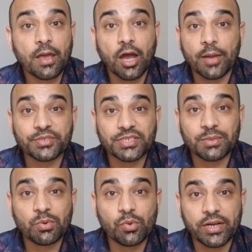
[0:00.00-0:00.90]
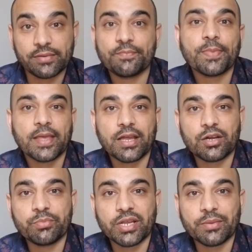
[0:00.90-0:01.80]
Option number one,
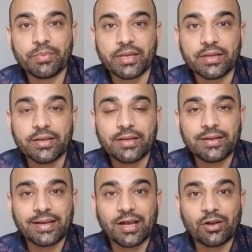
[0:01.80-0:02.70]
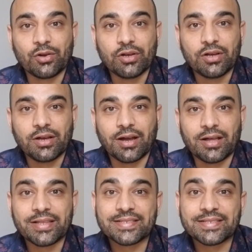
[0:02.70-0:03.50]
Airbnb. Now, let's